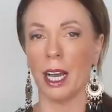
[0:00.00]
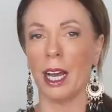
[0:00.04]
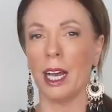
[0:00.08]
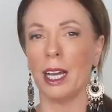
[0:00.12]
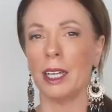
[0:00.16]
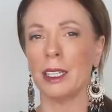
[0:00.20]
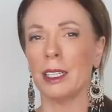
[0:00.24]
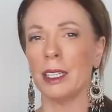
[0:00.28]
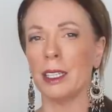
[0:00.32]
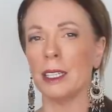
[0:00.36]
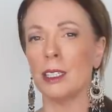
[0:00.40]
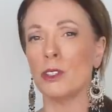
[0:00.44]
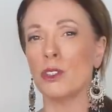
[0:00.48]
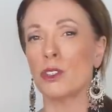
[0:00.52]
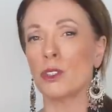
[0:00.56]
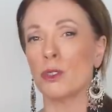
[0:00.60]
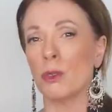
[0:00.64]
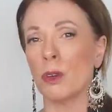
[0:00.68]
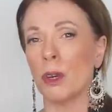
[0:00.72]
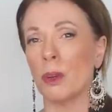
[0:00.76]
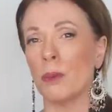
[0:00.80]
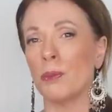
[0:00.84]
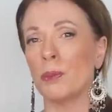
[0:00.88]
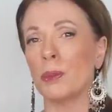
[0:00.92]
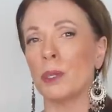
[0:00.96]
I'm going to
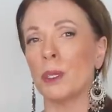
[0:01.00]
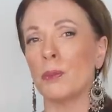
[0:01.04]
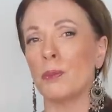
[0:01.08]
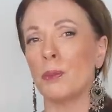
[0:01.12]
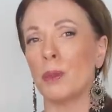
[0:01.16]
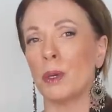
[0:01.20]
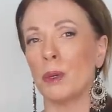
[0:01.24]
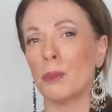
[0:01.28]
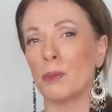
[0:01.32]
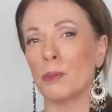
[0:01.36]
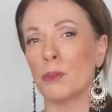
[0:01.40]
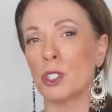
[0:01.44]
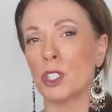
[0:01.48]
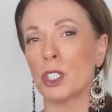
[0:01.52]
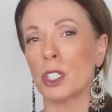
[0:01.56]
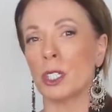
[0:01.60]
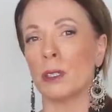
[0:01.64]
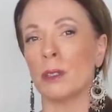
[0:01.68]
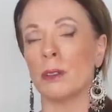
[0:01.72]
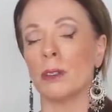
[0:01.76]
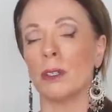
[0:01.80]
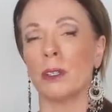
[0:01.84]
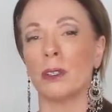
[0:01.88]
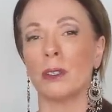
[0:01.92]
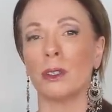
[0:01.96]
drop the
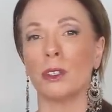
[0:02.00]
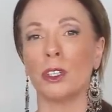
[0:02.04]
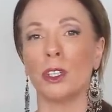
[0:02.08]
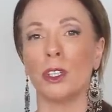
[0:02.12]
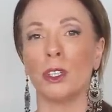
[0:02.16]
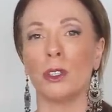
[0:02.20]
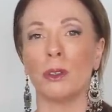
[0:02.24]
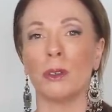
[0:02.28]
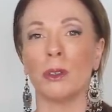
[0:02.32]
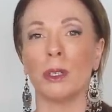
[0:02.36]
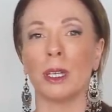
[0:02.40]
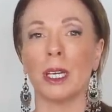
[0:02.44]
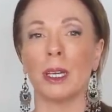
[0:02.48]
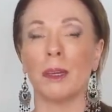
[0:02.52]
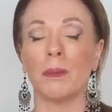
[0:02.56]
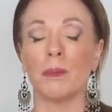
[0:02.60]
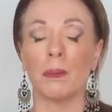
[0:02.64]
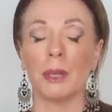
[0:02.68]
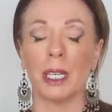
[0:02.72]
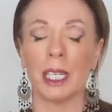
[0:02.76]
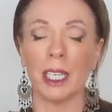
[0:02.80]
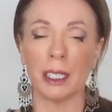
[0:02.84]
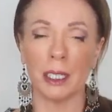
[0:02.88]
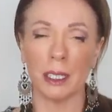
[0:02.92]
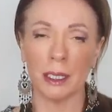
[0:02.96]
bombshell on you
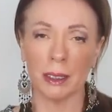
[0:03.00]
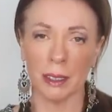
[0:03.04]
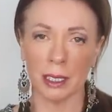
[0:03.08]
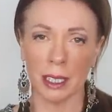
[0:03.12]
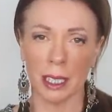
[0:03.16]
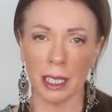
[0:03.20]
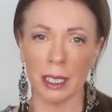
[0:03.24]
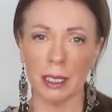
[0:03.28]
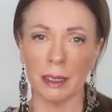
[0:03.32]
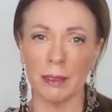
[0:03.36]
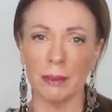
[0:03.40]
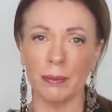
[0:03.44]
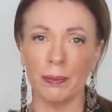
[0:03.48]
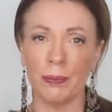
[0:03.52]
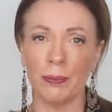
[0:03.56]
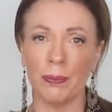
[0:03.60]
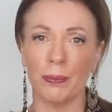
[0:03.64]
immediately